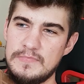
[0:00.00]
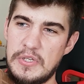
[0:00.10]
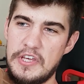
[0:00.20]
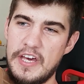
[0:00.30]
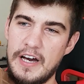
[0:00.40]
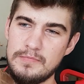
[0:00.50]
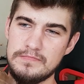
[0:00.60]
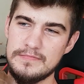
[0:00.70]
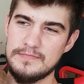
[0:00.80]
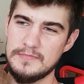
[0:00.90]
yep
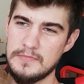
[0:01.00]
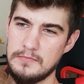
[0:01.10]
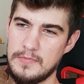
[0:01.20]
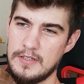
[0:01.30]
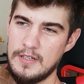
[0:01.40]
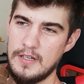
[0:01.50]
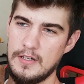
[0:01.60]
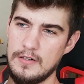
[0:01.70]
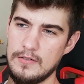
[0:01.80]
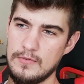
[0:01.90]

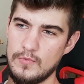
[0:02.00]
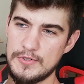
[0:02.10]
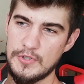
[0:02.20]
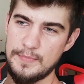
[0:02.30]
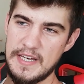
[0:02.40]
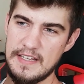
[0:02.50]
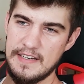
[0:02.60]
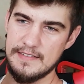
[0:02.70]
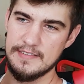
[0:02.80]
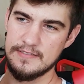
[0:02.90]
what could be in
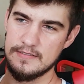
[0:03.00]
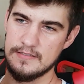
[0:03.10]
it